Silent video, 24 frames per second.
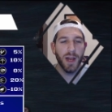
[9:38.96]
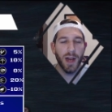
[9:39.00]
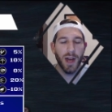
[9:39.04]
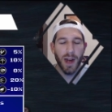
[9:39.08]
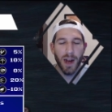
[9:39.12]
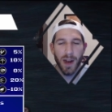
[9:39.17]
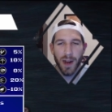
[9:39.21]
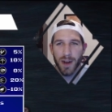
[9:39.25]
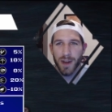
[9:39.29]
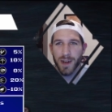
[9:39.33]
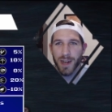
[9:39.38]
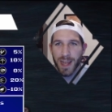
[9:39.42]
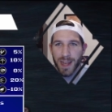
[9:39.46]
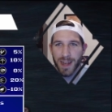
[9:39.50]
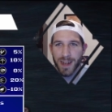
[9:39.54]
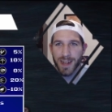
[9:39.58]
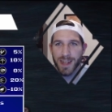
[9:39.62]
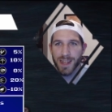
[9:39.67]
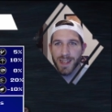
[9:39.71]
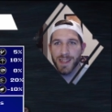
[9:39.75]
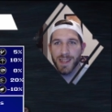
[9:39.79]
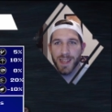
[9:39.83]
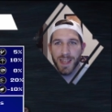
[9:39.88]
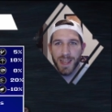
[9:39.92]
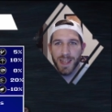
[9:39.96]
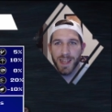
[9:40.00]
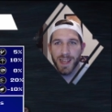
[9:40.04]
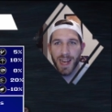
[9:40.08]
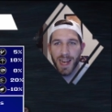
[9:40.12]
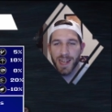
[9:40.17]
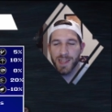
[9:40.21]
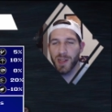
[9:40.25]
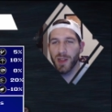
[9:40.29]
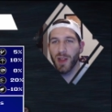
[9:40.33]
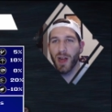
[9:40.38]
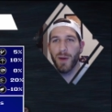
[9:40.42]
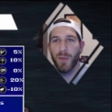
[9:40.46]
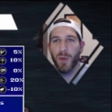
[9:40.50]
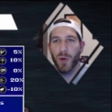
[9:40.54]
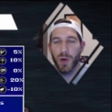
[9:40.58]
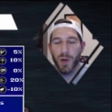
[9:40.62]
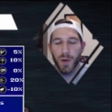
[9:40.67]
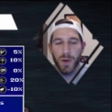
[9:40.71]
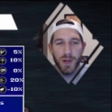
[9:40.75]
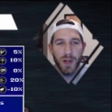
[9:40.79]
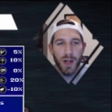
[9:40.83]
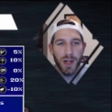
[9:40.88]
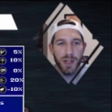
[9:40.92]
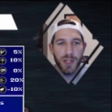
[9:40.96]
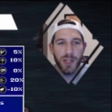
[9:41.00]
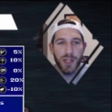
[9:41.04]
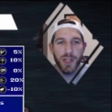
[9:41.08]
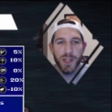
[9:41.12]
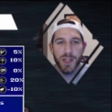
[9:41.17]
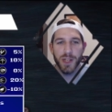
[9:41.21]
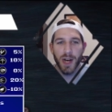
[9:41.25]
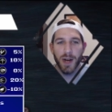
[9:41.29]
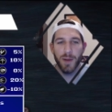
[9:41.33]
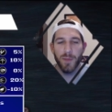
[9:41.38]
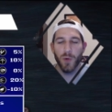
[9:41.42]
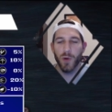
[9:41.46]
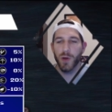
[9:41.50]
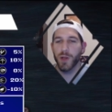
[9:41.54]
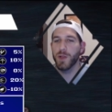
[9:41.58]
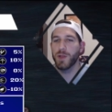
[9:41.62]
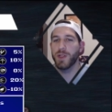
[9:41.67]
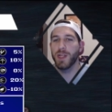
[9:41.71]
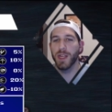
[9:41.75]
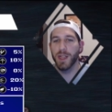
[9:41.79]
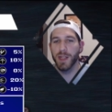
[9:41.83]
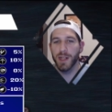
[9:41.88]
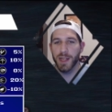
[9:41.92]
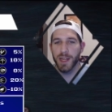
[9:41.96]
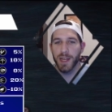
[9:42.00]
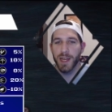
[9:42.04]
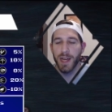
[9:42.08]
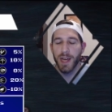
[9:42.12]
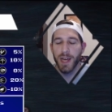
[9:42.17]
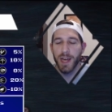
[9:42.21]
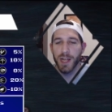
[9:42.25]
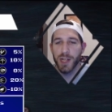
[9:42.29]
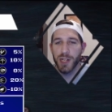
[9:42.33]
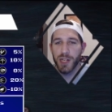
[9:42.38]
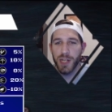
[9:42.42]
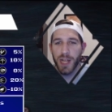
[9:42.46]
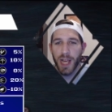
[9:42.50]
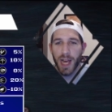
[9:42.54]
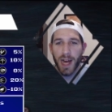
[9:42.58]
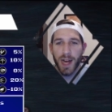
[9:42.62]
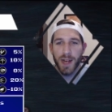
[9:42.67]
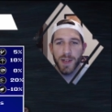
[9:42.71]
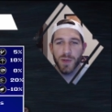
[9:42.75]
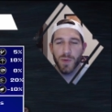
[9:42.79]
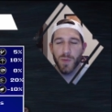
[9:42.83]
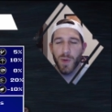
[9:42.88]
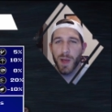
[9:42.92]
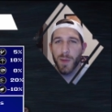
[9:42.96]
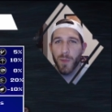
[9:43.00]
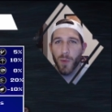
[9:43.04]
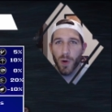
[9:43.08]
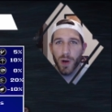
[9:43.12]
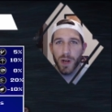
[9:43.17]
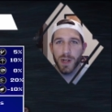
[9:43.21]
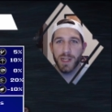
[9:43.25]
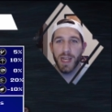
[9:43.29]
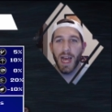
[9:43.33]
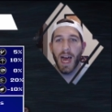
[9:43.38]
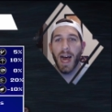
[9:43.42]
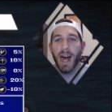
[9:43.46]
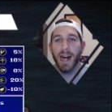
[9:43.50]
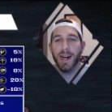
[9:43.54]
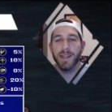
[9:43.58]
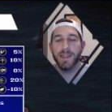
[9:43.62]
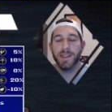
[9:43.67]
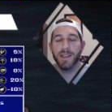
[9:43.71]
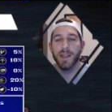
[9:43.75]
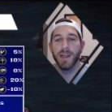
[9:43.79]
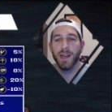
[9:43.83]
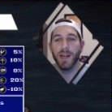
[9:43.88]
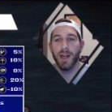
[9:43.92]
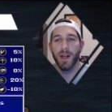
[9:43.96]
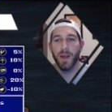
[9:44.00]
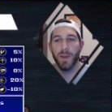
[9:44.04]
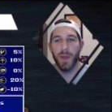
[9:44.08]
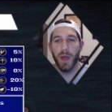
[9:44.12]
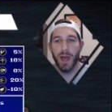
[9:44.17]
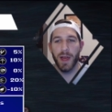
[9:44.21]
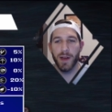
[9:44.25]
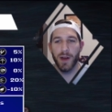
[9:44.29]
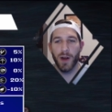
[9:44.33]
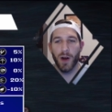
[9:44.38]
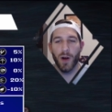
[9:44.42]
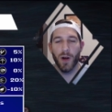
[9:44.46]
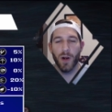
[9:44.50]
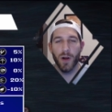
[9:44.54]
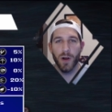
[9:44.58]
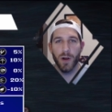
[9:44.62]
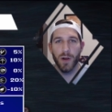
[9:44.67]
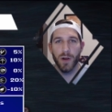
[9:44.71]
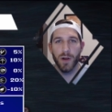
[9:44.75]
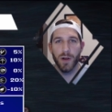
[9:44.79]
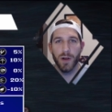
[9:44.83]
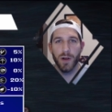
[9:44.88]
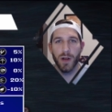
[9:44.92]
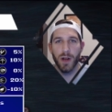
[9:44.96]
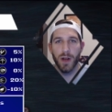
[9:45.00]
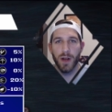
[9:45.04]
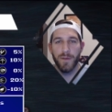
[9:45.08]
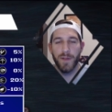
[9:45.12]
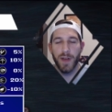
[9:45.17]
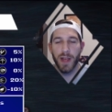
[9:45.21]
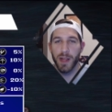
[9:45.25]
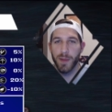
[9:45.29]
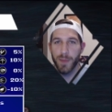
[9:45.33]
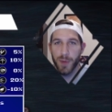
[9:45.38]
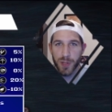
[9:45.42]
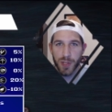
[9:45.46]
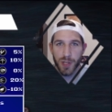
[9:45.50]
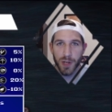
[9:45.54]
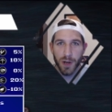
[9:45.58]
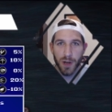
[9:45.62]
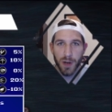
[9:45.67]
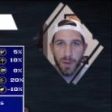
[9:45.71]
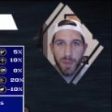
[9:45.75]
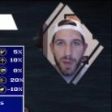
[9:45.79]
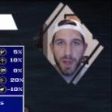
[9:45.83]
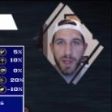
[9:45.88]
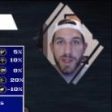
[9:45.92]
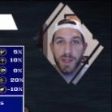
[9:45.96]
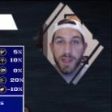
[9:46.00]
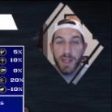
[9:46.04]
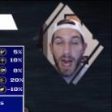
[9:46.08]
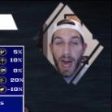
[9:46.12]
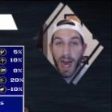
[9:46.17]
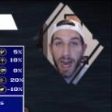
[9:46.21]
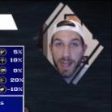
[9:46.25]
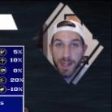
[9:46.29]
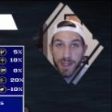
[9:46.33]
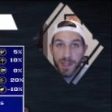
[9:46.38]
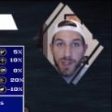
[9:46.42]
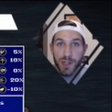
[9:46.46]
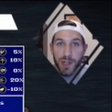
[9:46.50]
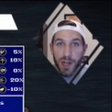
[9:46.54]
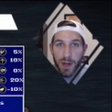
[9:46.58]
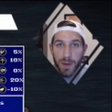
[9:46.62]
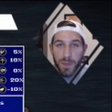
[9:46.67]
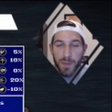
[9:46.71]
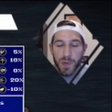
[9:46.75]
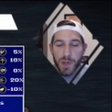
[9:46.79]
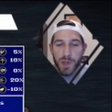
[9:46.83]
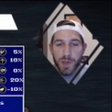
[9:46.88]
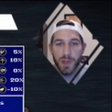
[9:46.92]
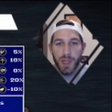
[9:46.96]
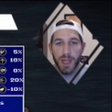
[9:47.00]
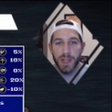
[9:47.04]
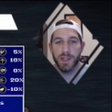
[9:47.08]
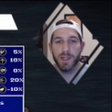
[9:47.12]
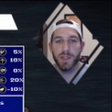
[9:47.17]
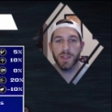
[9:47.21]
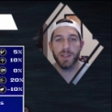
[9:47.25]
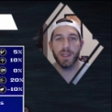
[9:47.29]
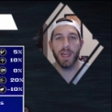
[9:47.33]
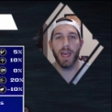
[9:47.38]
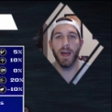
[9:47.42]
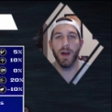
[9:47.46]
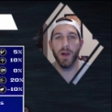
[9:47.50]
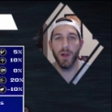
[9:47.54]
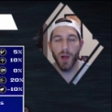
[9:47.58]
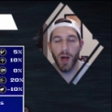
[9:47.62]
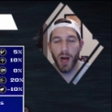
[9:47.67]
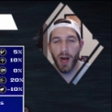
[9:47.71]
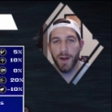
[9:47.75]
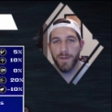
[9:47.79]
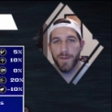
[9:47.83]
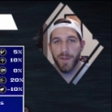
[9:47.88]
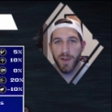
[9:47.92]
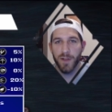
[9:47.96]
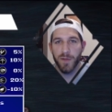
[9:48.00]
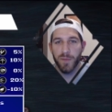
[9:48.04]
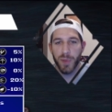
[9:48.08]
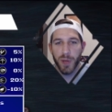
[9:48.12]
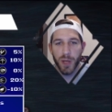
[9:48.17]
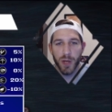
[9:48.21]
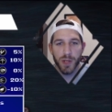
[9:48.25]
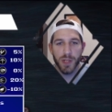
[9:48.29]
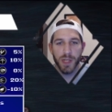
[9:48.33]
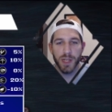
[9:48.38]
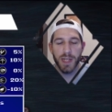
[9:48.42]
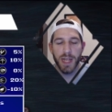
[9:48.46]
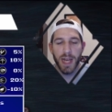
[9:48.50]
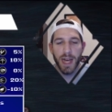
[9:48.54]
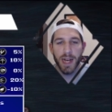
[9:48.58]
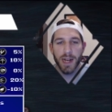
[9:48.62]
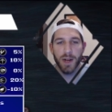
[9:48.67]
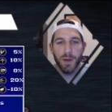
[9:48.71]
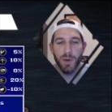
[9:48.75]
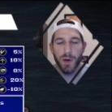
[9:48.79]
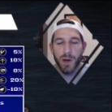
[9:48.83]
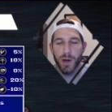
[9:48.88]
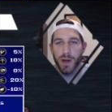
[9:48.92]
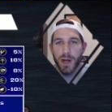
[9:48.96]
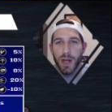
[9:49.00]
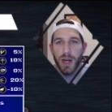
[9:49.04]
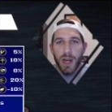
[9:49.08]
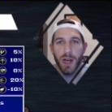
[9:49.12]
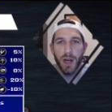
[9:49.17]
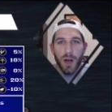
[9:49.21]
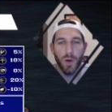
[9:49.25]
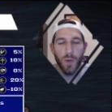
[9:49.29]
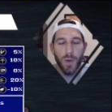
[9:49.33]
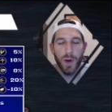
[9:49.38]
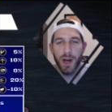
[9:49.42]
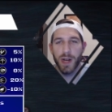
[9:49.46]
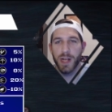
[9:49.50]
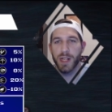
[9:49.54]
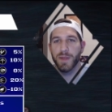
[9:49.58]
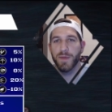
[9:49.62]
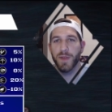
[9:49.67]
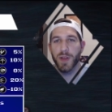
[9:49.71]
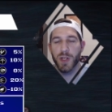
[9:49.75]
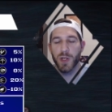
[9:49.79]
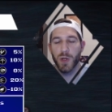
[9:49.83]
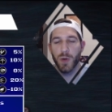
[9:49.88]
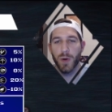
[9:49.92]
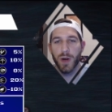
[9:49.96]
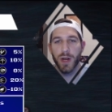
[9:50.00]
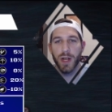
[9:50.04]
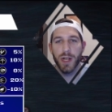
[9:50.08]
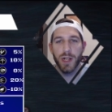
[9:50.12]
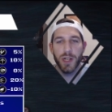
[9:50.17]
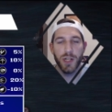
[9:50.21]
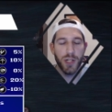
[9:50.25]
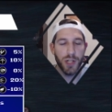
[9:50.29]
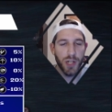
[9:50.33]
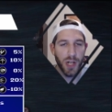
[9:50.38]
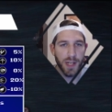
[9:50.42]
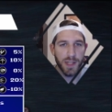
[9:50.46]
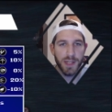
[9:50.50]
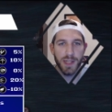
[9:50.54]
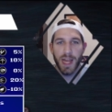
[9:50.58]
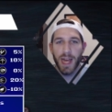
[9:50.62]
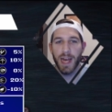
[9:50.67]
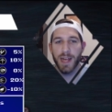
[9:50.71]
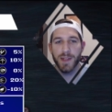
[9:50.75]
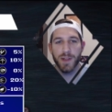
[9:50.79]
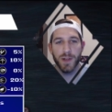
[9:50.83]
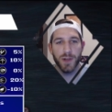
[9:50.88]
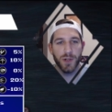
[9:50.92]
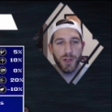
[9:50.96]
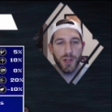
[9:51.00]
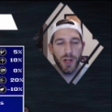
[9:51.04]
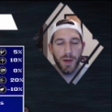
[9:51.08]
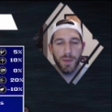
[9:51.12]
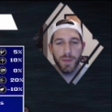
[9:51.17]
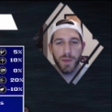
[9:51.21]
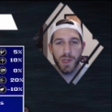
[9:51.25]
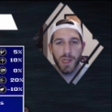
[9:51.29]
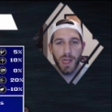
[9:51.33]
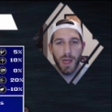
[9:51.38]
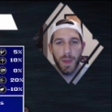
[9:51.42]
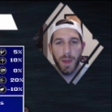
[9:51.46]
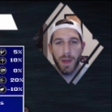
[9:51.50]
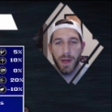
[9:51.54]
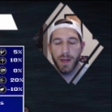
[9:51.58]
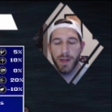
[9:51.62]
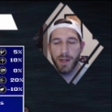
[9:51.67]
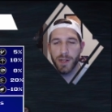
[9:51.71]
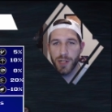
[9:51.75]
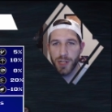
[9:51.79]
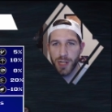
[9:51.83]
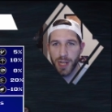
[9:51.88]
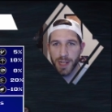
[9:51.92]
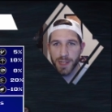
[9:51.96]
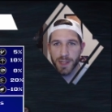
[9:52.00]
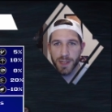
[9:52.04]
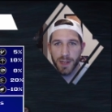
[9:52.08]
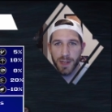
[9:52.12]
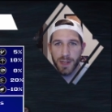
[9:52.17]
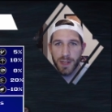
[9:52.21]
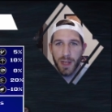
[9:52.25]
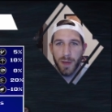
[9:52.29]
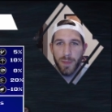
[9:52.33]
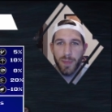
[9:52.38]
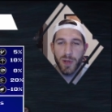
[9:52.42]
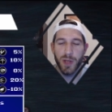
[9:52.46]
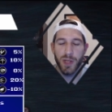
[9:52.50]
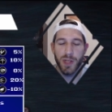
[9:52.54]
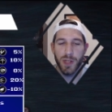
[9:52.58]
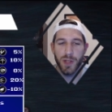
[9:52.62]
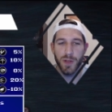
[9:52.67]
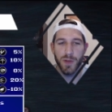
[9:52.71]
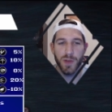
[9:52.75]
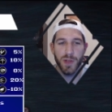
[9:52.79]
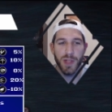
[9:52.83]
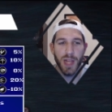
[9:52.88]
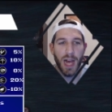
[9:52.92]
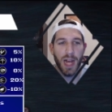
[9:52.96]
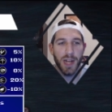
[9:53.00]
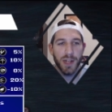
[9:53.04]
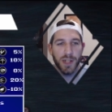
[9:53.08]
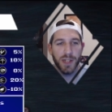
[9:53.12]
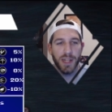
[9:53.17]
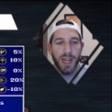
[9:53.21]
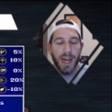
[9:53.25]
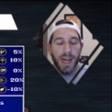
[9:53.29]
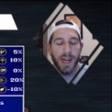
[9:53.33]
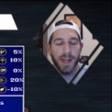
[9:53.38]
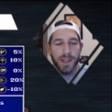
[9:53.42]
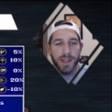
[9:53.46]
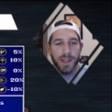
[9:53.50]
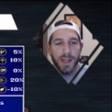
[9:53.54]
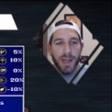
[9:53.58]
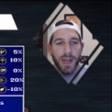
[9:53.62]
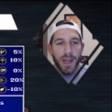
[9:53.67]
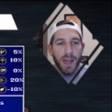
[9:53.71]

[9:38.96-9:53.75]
Aranea has a lot more going on. She's got more utility. She has way more attacks that are available to her besides jumps that scale off of pierce attack, whereas Victoria just has her jumps and then she has to dip into slash attacks.